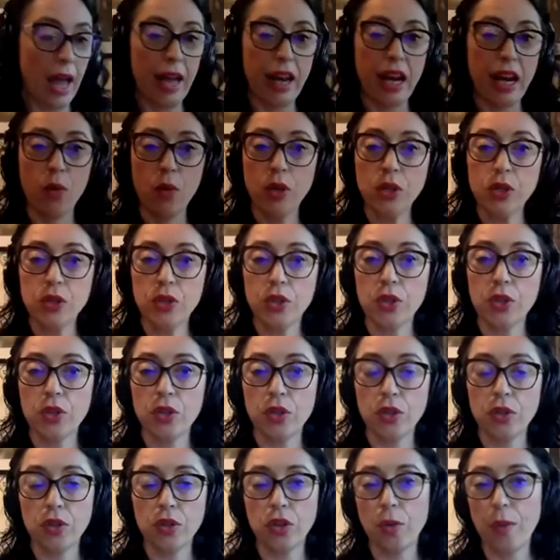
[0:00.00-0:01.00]
And I want
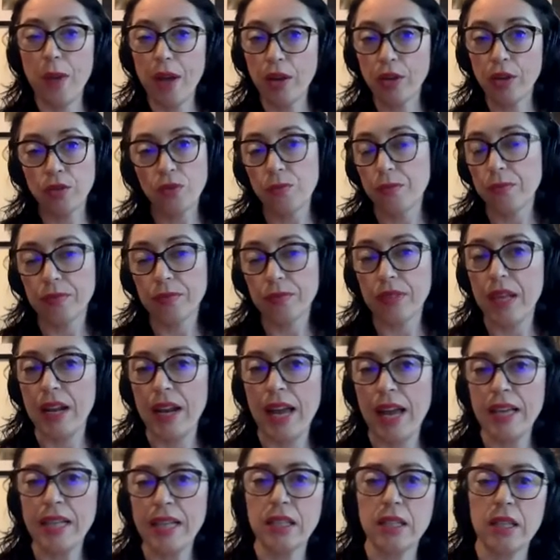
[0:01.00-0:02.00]
to go back to the
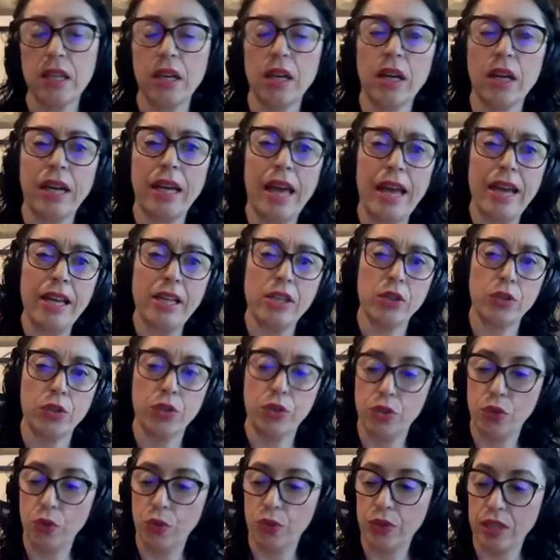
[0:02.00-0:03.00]
last case or
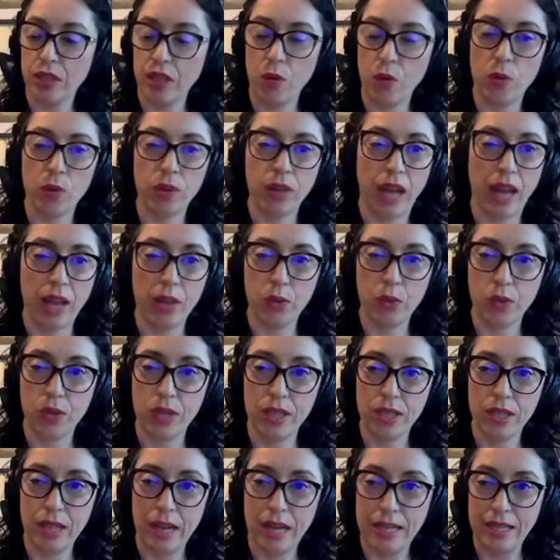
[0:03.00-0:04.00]
two that I would like to
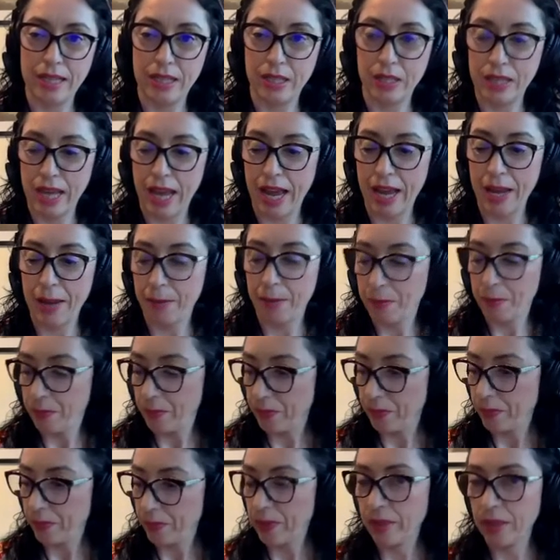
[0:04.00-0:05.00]
discuss today.
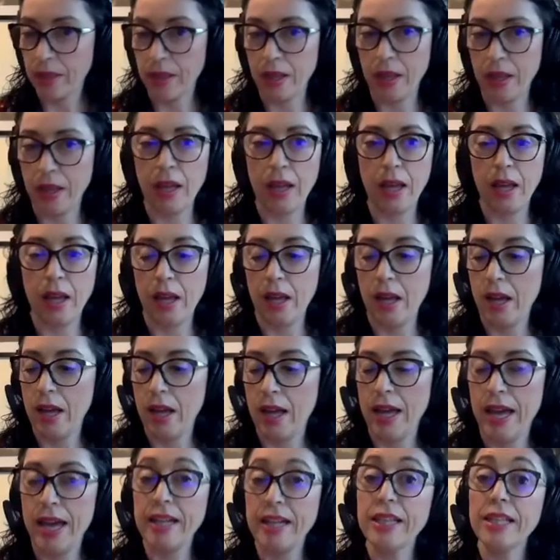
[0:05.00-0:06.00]

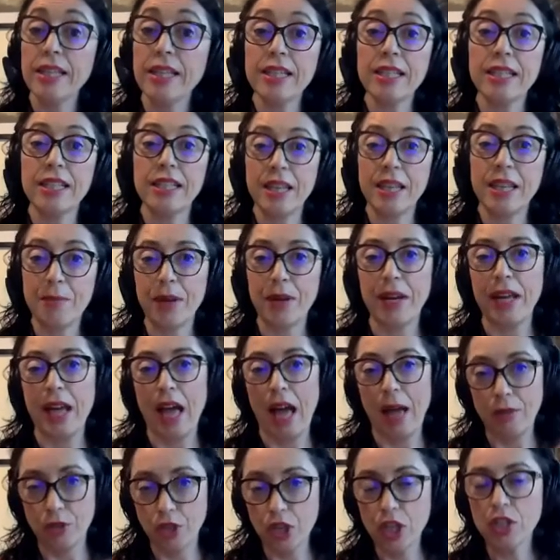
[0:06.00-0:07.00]
And this is Lipari.
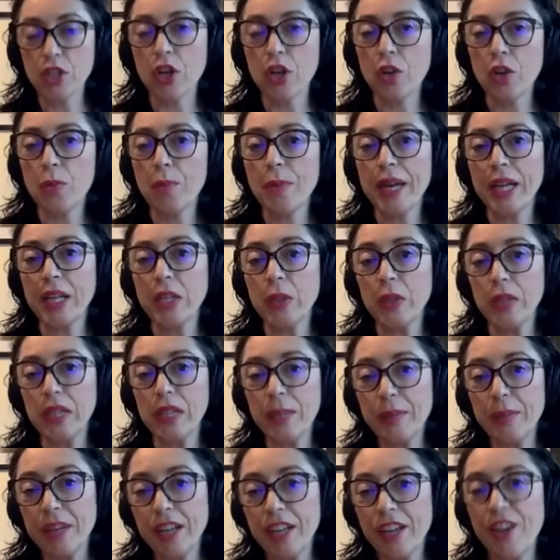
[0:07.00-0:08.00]
I'm just going back to
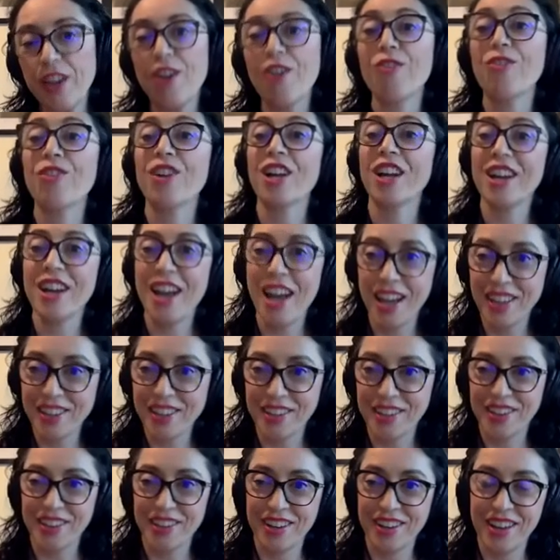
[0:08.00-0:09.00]
Lipari for
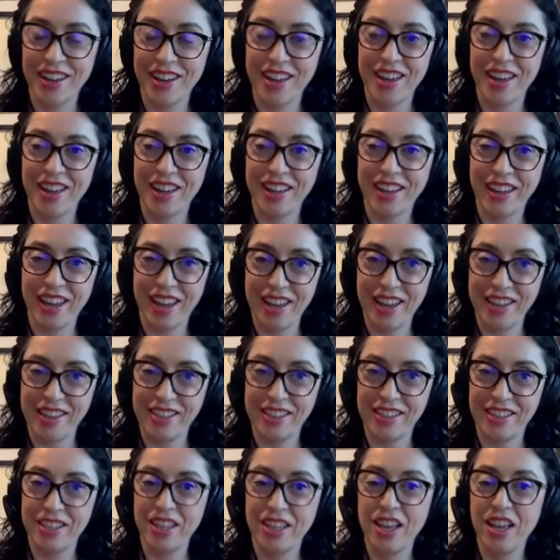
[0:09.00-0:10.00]
another uh,
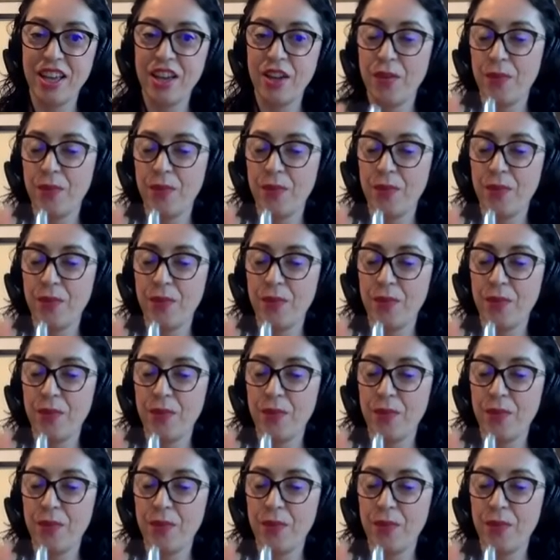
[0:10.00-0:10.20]
case,